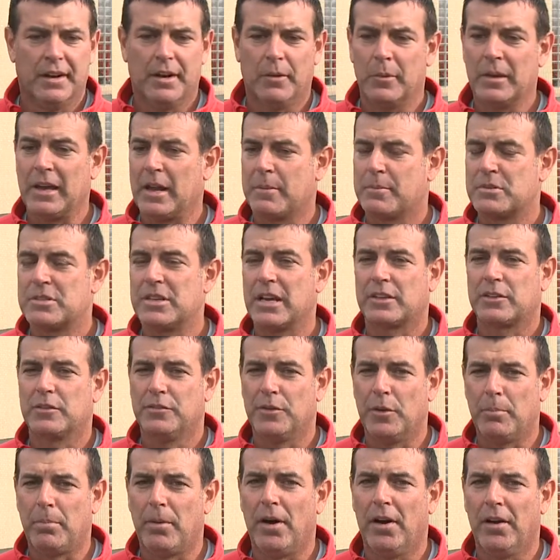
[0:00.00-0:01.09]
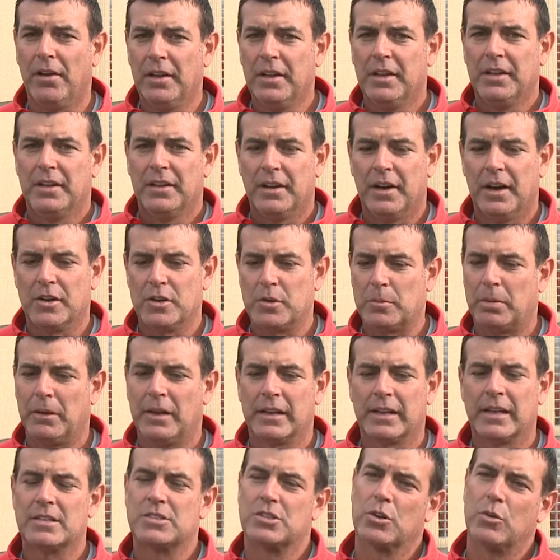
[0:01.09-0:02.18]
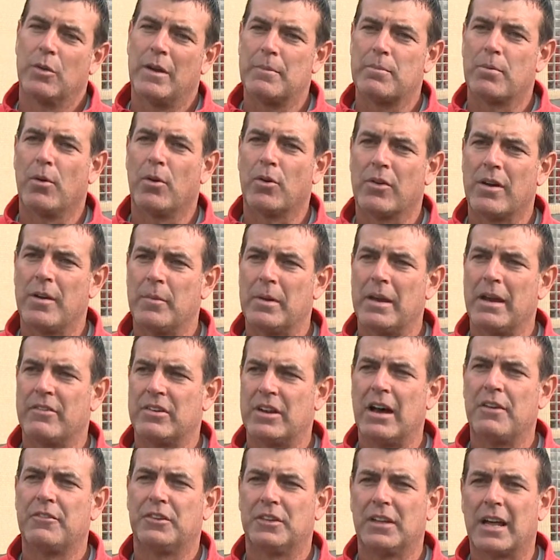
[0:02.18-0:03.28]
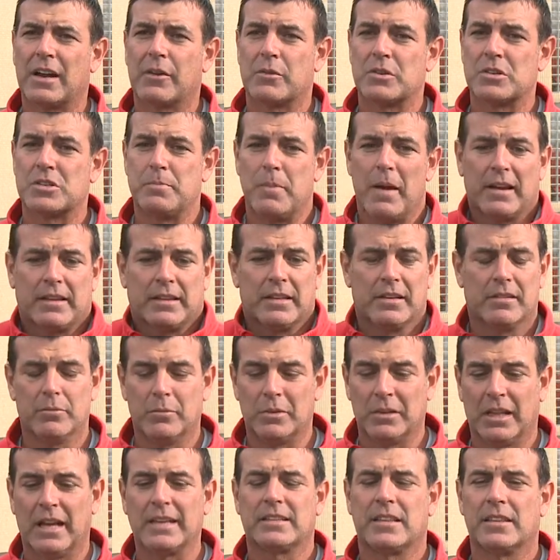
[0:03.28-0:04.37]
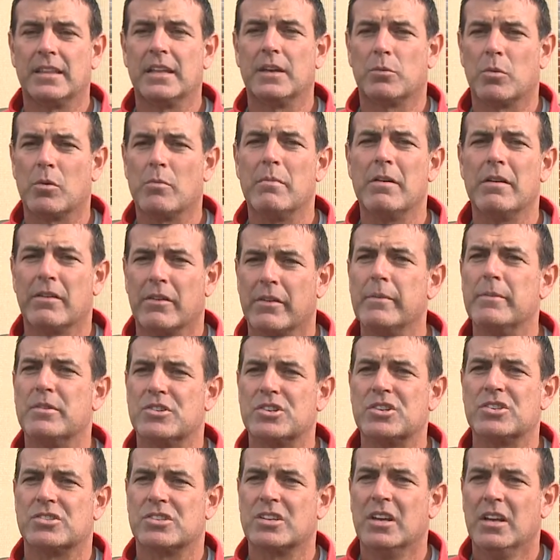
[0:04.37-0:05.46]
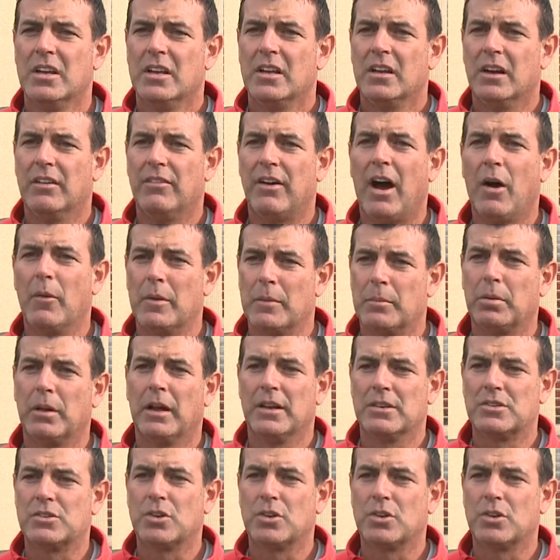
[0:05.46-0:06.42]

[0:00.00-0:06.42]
Uh, we got to protect the football. Uh, you're playing against a great program. We have an awful lot of respect, and we like to think we're mirror images of how we play.